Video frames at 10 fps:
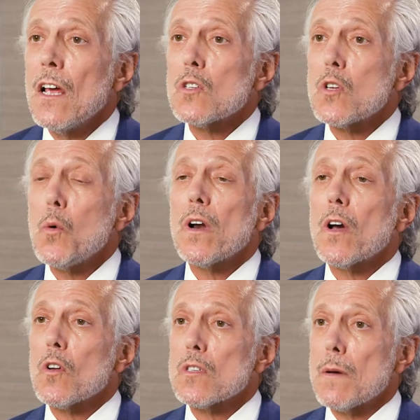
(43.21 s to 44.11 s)
So you want to
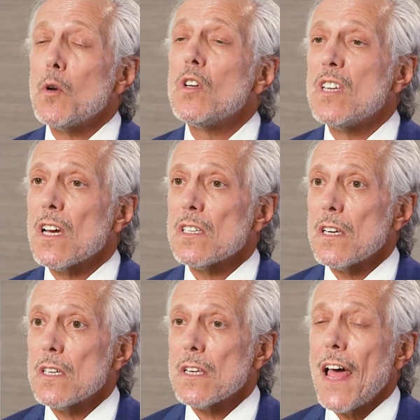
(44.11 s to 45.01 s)
go to someone who does
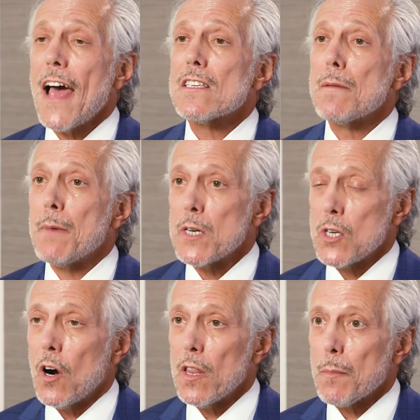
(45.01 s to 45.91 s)
this as the
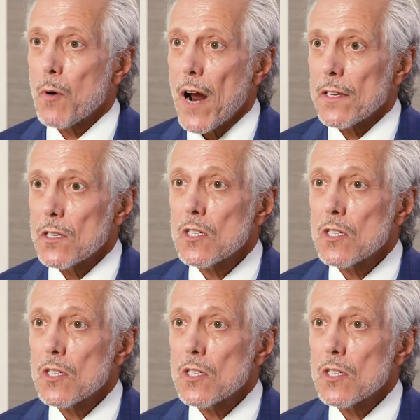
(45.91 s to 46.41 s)
majority of the practice.